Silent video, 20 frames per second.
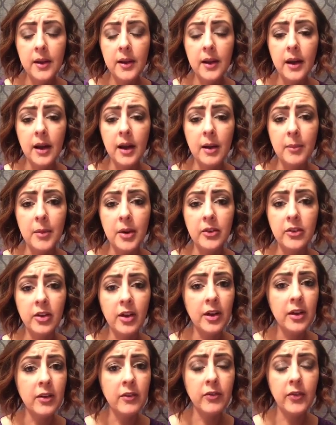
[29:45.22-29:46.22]
a
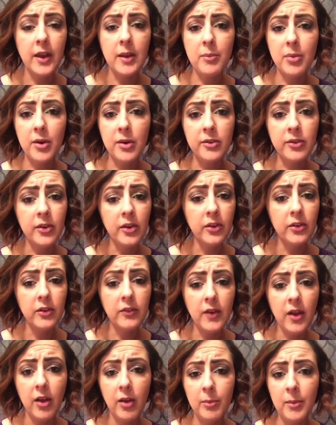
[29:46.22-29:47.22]
ton of like personal
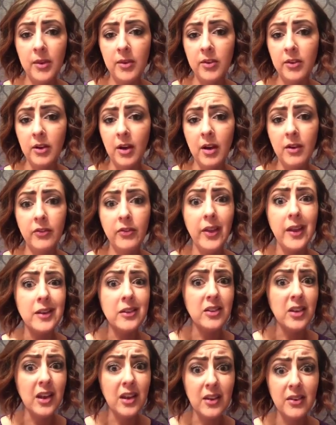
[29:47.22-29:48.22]
development stuff, like
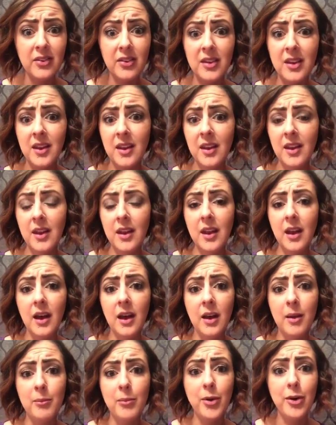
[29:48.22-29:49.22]
DISC,
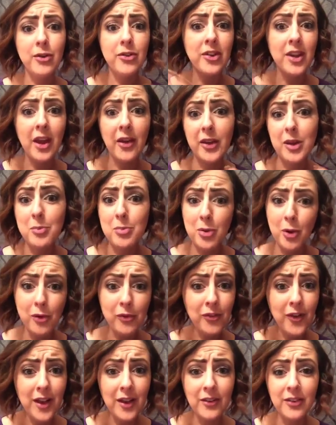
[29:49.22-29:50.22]
personality
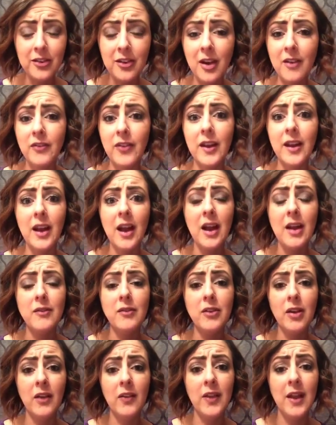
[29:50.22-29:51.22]
profile stuff. Like I've
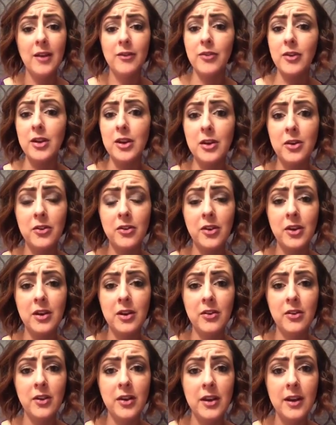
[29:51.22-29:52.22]
done that for years and
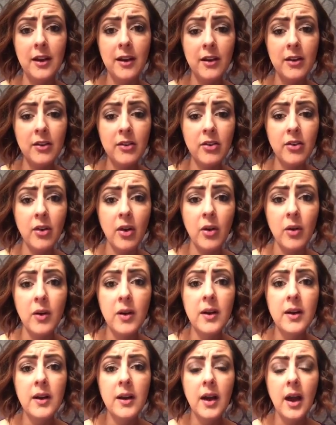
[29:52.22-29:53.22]
years and years. So
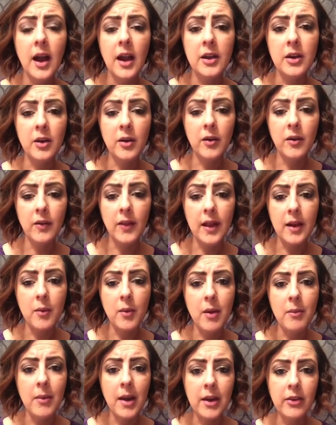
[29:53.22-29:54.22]
I know like
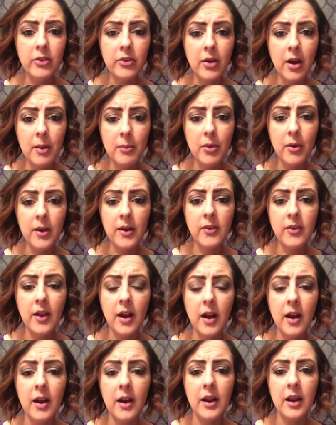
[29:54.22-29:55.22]
what my strong points
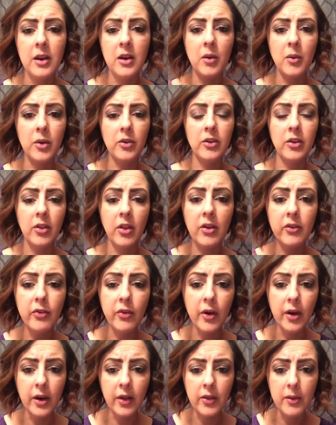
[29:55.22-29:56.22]
are and I know what to look
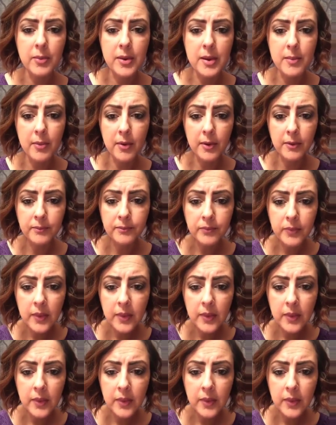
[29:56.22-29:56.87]
for in other people.